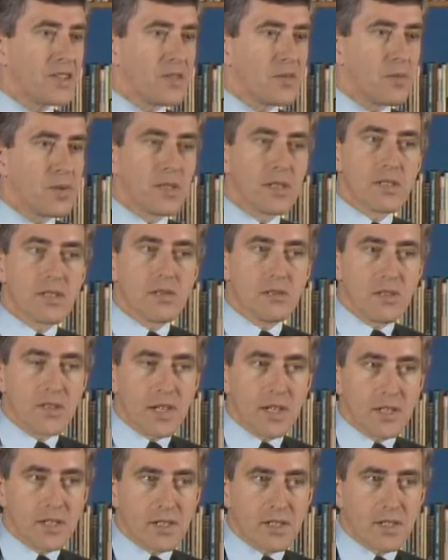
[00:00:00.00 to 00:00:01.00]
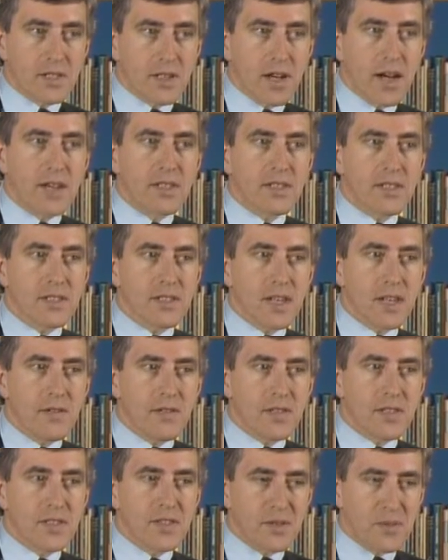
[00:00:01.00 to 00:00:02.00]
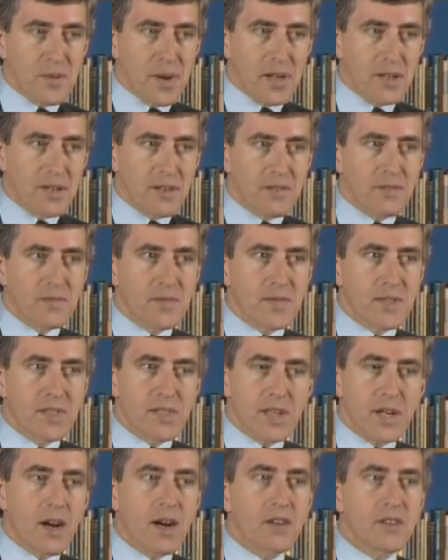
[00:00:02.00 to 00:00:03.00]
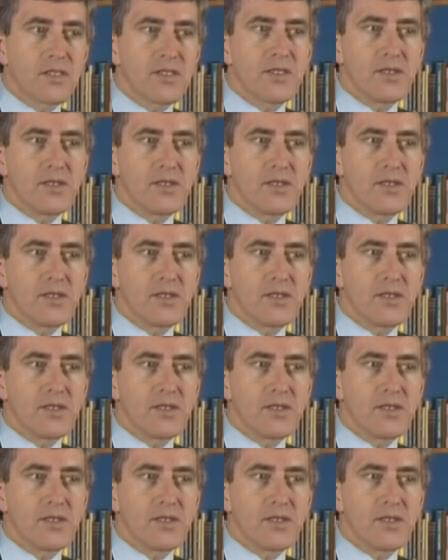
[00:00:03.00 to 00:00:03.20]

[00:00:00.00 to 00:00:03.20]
really do justice to Ossie Davis, the writer? Is it hard to do